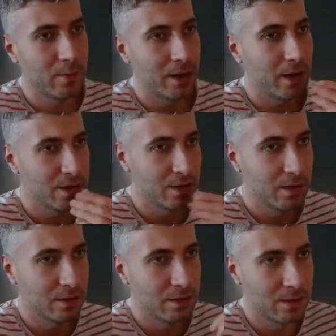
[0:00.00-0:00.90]
operation
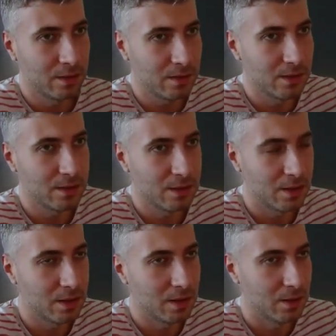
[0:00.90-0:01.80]
that is
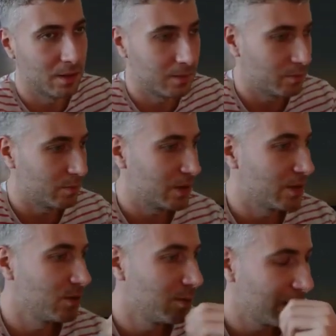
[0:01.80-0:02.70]

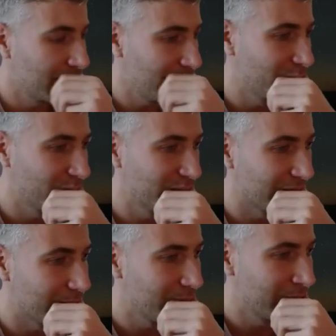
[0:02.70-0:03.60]
consuming an input
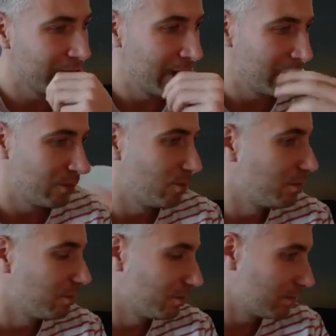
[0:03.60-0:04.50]
stream
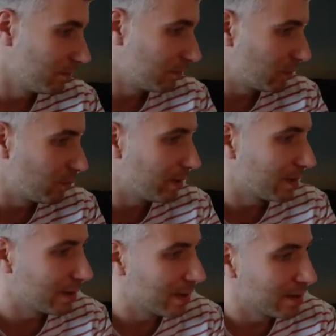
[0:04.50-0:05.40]
to to be
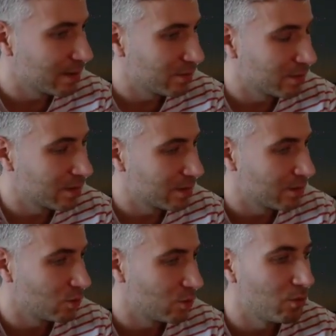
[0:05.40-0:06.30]
enhanced, for
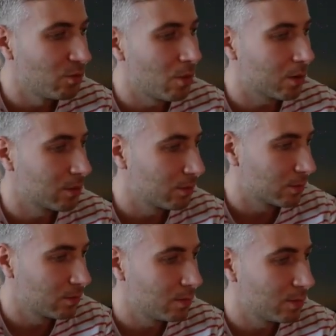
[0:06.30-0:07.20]
instance, to be walked or
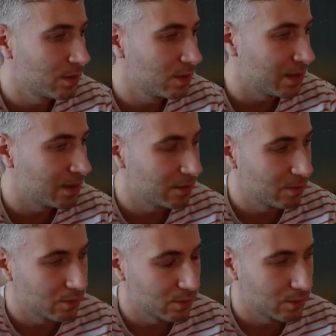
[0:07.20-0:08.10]
to be sent
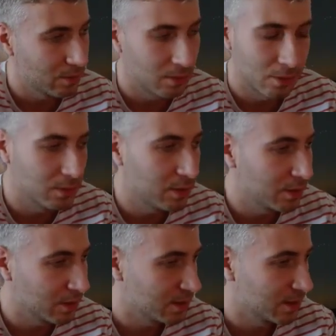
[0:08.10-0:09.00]
to
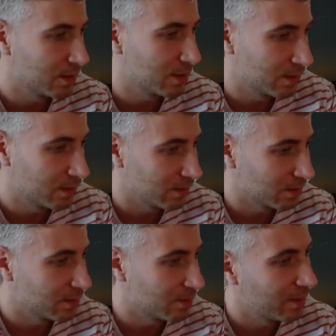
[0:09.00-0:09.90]
auditors
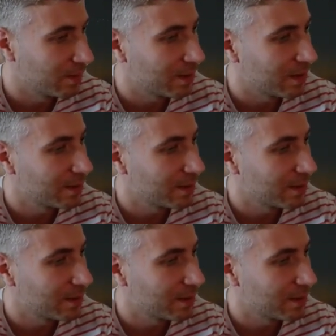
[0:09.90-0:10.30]
or something like